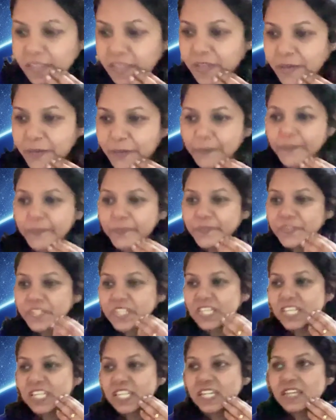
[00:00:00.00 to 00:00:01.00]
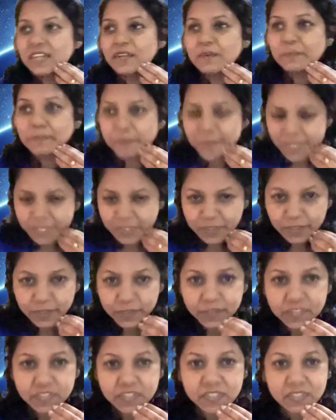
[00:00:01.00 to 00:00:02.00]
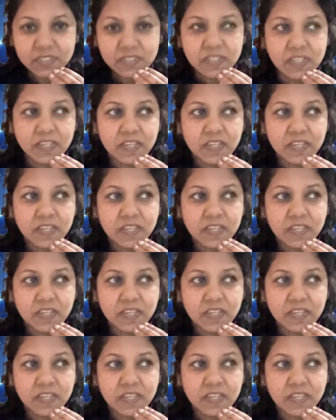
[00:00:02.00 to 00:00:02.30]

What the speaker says: Now, because